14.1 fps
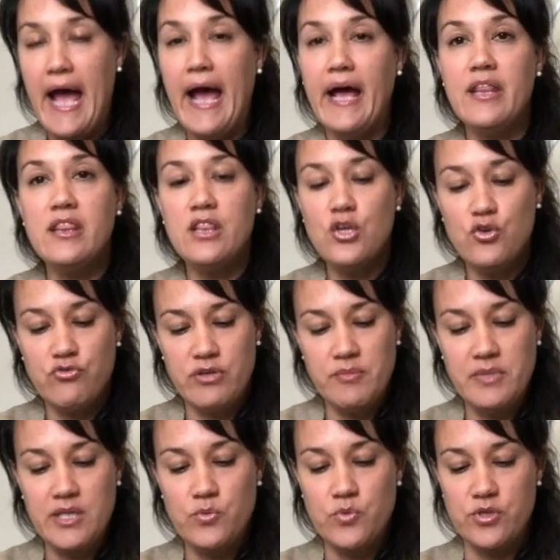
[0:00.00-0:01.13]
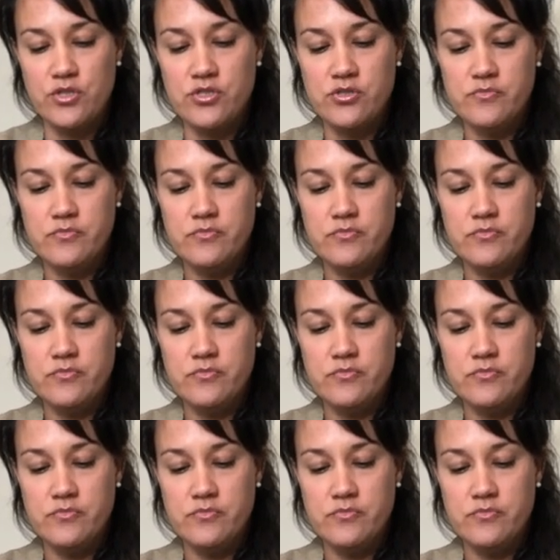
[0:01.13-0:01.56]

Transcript: and the Grimley Wood.